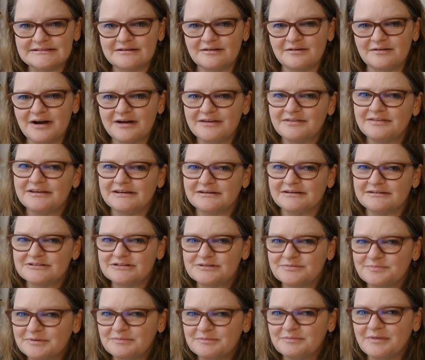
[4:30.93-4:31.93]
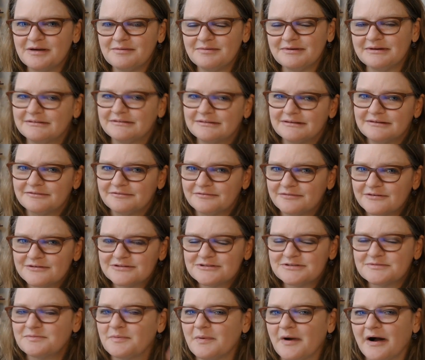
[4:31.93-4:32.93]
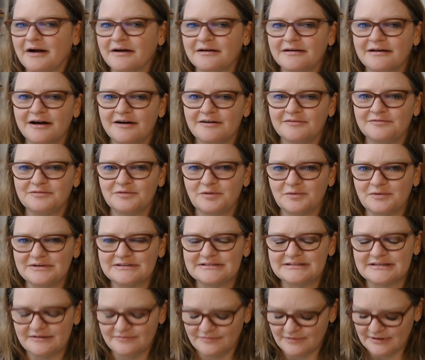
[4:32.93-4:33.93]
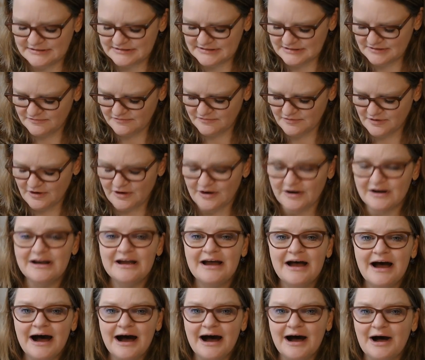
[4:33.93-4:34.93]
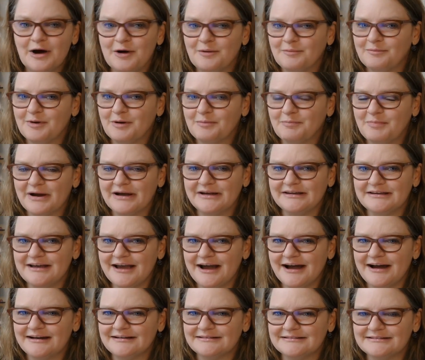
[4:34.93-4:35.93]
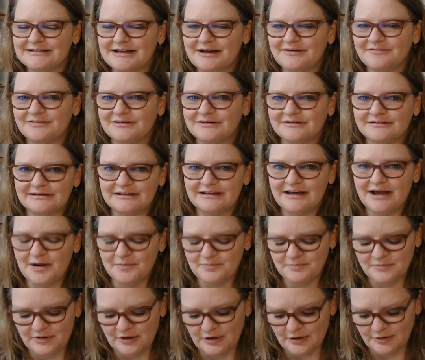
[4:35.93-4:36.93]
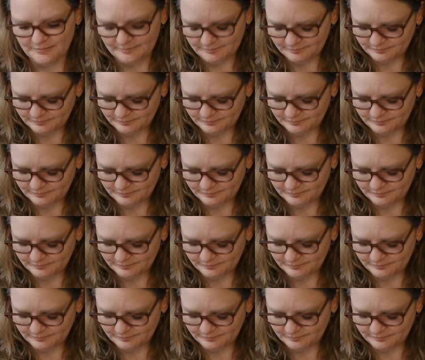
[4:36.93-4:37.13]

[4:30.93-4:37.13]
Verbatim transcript: I think it should be maybe in the first spot of the ones I've read so far, um, but yeah, definitely up there.